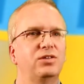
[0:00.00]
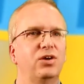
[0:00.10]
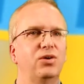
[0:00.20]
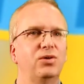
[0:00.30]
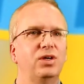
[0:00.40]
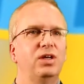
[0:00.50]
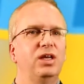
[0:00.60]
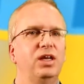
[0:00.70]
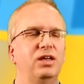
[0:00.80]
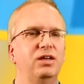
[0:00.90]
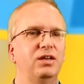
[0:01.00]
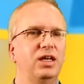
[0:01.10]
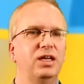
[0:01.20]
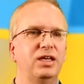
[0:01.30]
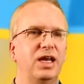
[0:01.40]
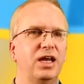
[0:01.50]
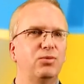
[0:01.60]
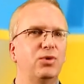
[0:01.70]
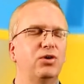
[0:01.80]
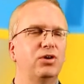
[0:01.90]
So in a
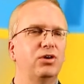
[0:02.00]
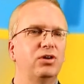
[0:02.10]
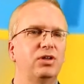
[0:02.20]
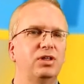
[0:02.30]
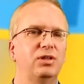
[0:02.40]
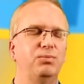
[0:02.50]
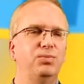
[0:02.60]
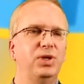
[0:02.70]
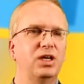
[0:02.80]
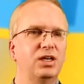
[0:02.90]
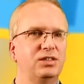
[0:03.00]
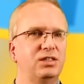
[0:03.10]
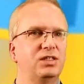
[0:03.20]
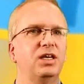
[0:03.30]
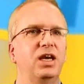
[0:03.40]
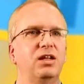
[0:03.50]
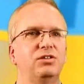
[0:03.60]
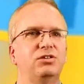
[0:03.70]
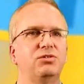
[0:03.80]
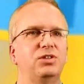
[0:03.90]
nanomotor, because the scale
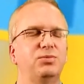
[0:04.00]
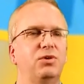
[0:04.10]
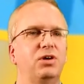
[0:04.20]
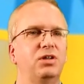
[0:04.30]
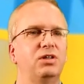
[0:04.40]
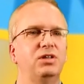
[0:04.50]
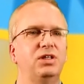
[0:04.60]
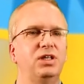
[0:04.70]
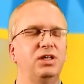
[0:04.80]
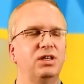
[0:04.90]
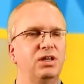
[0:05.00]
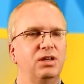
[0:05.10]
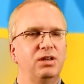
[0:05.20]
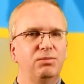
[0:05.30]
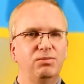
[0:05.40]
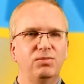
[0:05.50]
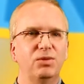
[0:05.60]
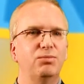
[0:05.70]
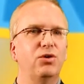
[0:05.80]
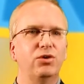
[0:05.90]
is so small, the
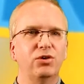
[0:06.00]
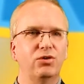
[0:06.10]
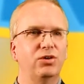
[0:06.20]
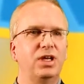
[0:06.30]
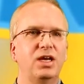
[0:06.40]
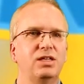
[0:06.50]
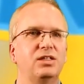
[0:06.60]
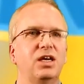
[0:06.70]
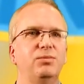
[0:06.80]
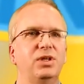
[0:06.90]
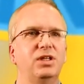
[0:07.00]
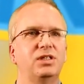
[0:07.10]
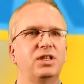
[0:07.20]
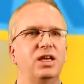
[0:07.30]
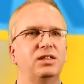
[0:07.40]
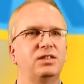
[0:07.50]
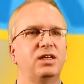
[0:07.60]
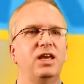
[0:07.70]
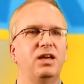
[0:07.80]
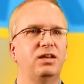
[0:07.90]
motor, or the enzyme in this case,
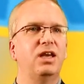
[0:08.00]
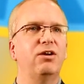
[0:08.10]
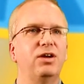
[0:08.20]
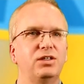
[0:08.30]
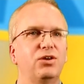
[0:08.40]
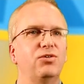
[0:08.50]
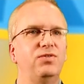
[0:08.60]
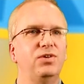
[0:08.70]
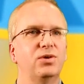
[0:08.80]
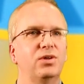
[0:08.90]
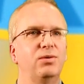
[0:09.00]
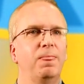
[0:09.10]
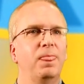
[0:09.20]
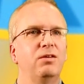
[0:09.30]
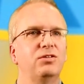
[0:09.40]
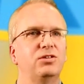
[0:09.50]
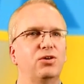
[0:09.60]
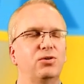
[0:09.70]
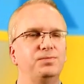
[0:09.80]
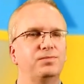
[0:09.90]
can't carry its own fuel.
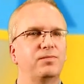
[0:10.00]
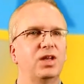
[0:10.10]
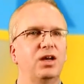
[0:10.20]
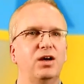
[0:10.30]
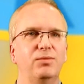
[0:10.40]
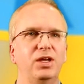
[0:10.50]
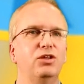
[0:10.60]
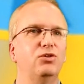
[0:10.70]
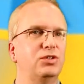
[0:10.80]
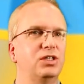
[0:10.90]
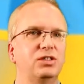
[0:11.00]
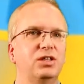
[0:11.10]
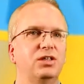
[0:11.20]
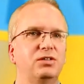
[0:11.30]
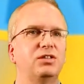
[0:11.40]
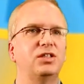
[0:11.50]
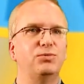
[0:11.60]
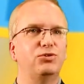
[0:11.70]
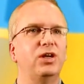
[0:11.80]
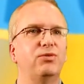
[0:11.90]
So it uses the
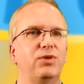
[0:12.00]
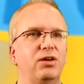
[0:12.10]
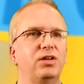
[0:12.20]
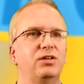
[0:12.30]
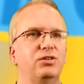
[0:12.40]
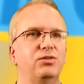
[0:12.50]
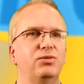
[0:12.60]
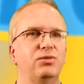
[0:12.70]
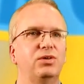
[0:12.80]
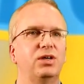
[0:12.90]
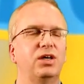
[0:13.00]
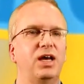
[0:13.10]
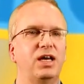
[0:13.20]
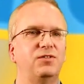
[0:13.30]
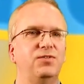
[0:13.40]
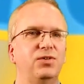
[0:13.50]
substrate around it to as